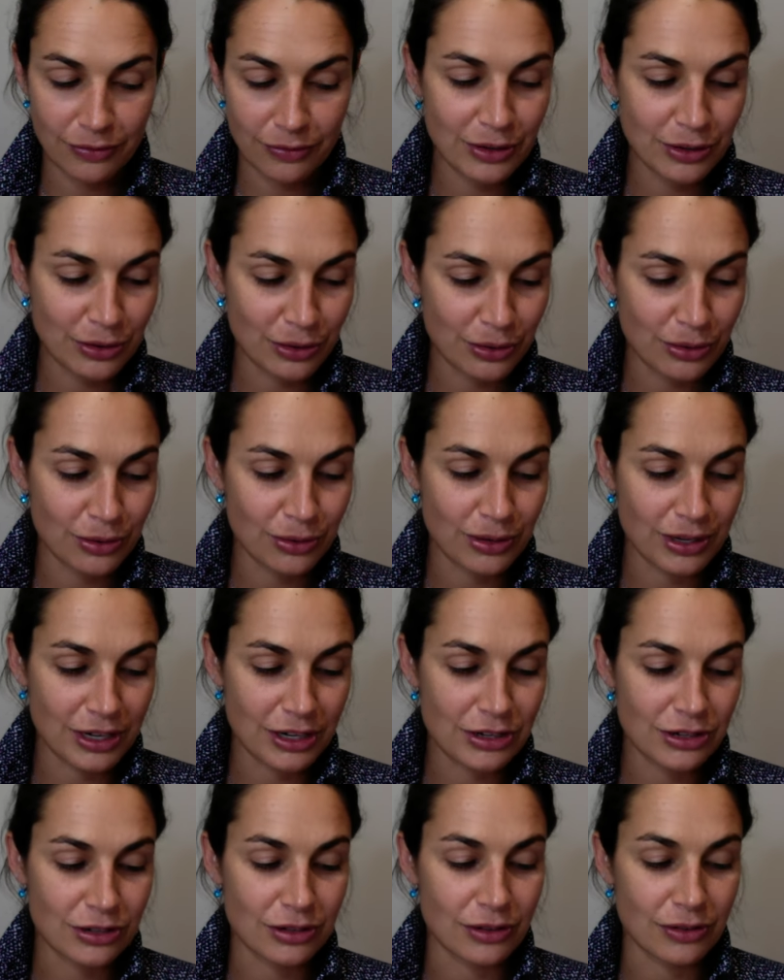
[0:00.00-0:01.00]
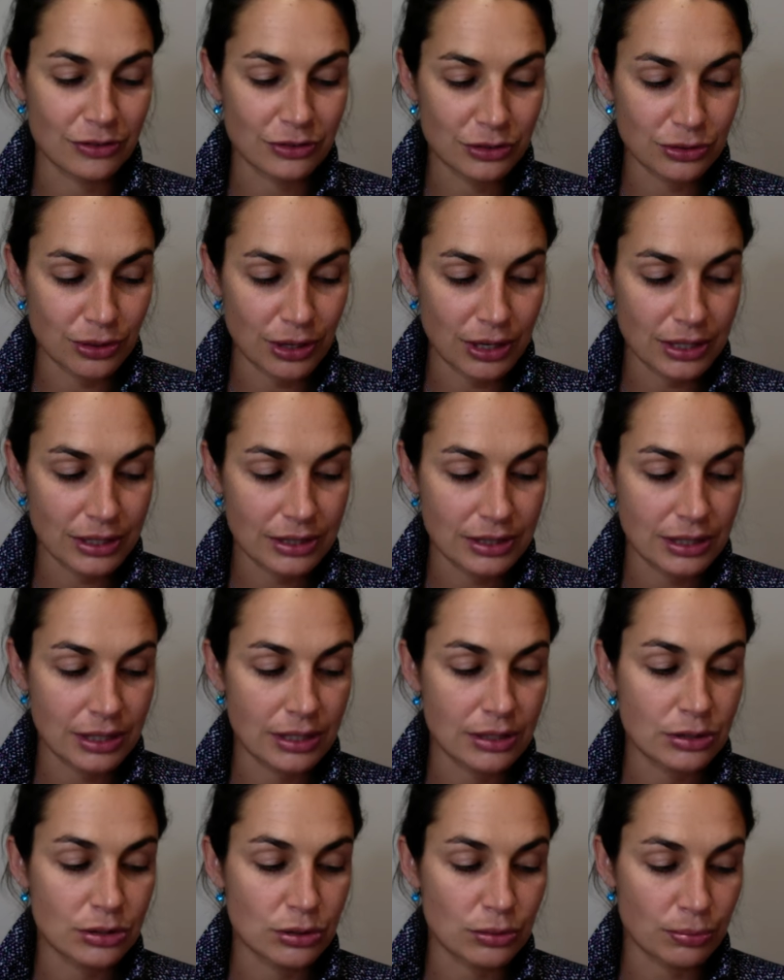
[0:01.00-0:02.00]
co-creation of trust
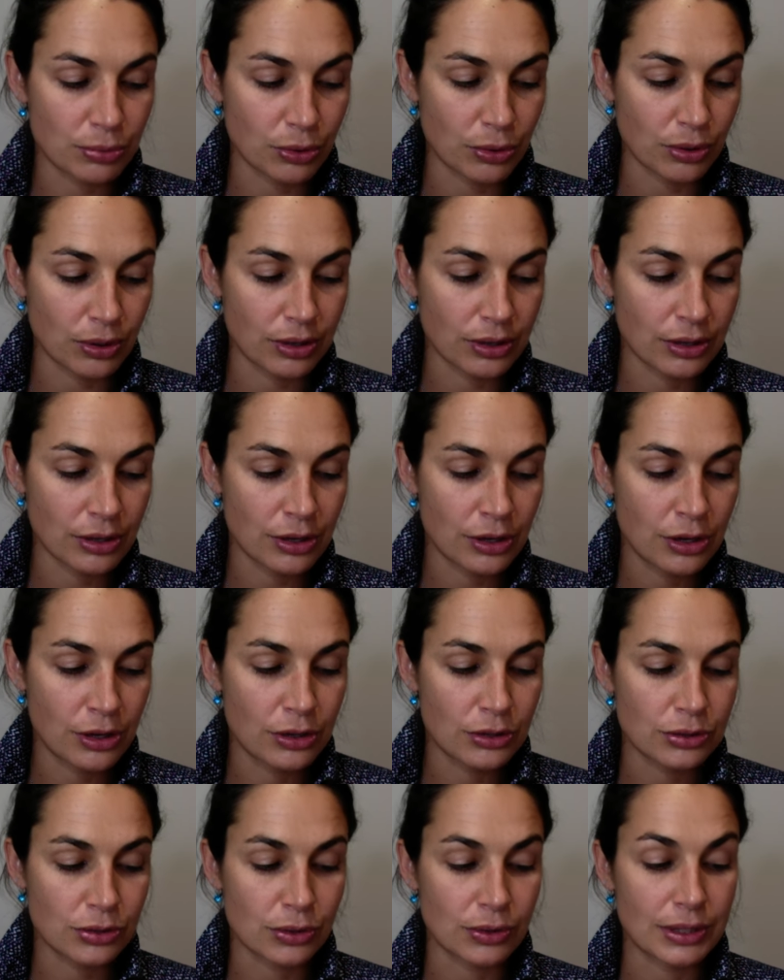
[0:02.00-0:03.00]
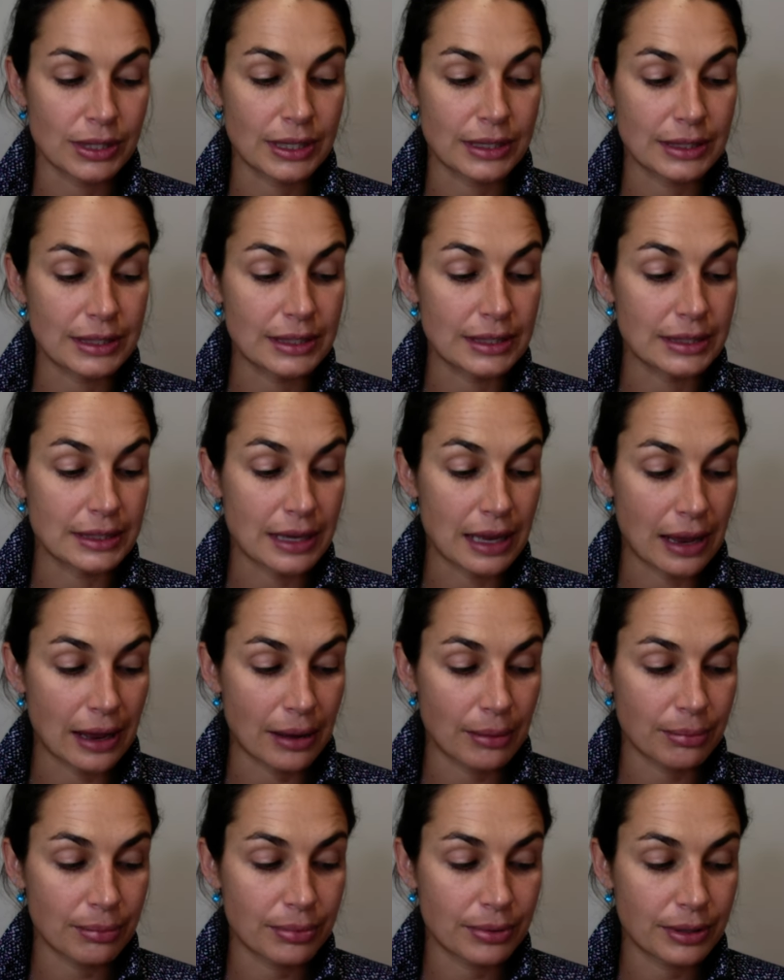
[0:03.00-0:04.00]
and support, so that this
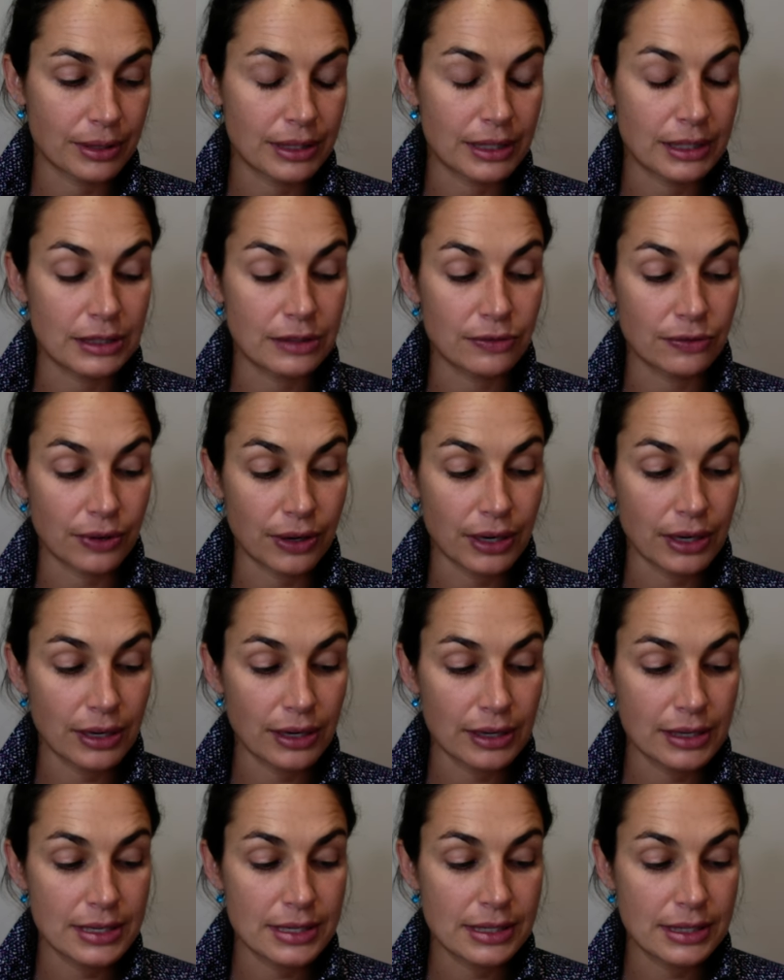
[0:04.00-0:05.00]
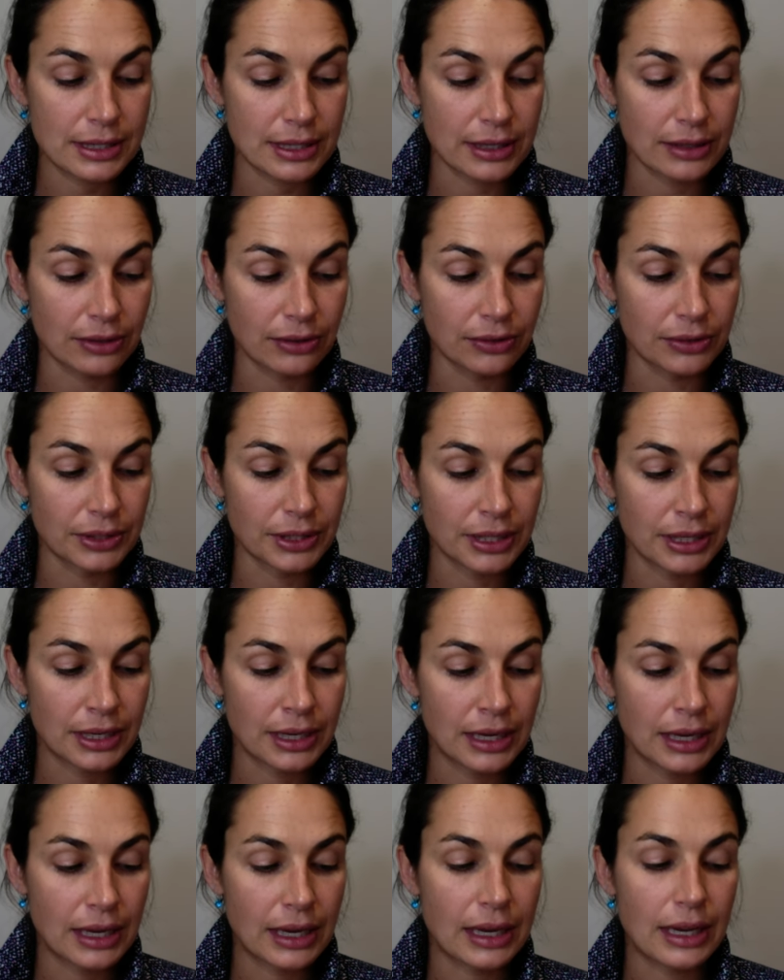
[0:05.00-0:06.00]
gap is finally sealed
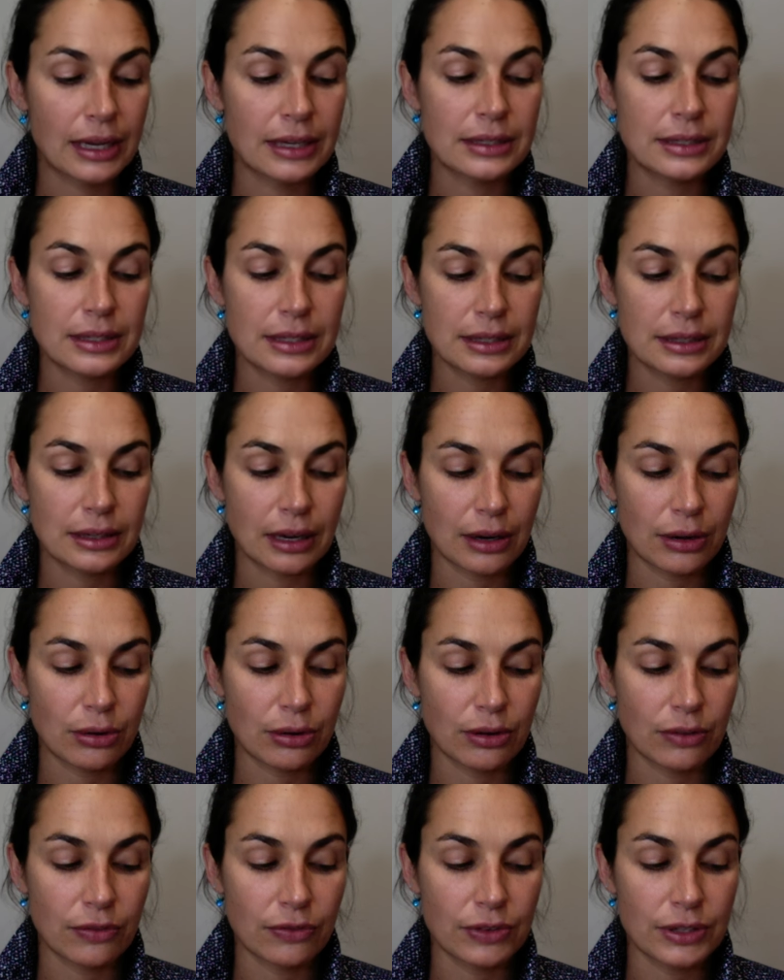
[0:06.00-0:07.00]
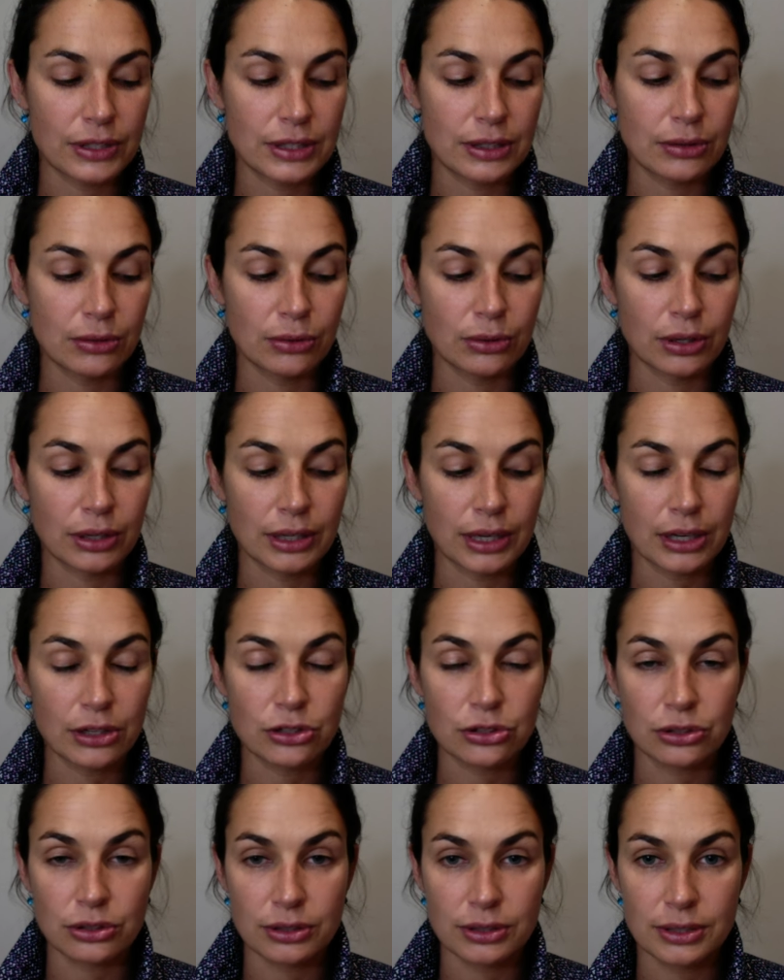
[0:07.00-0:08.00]
and the inherent physical
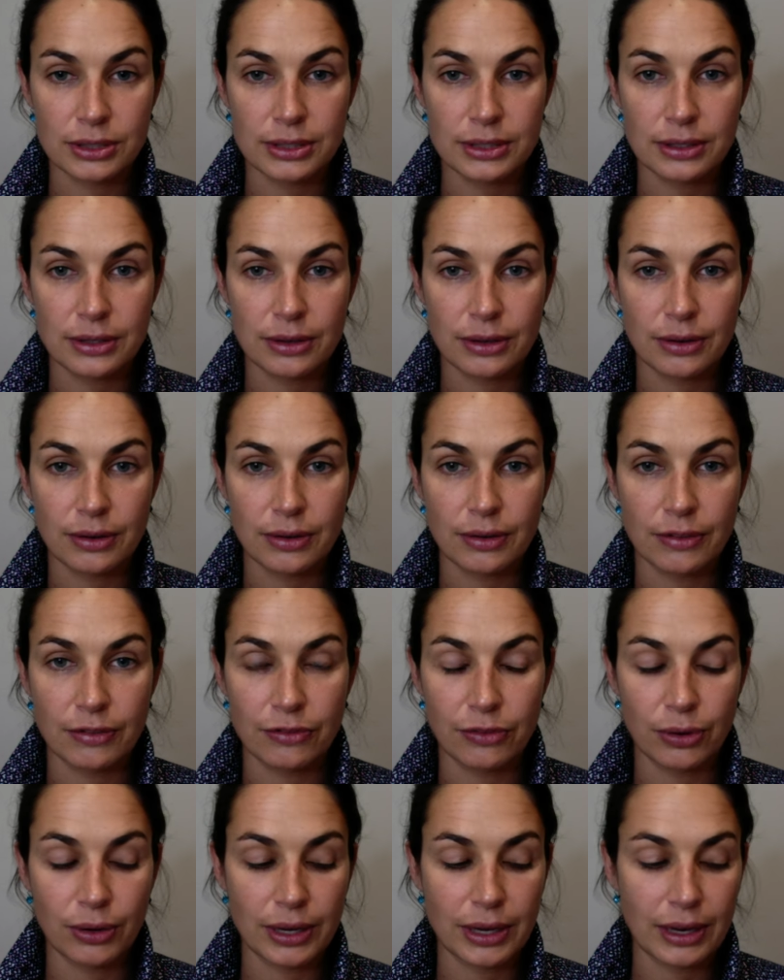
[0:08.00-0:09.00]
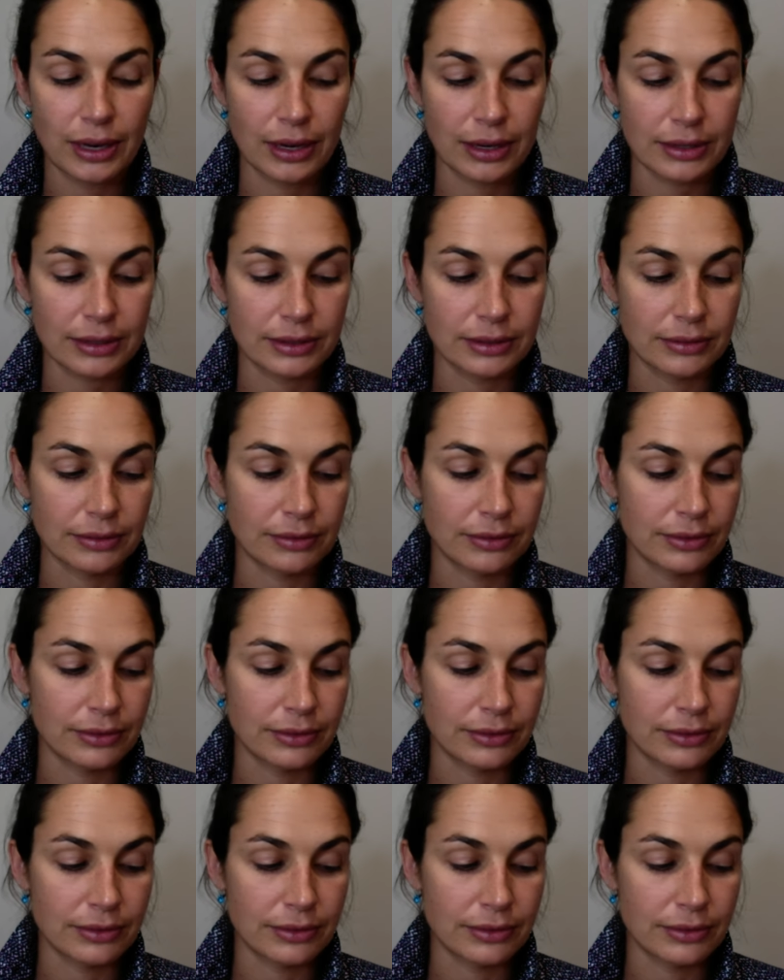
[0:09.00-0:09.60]
connections fully active.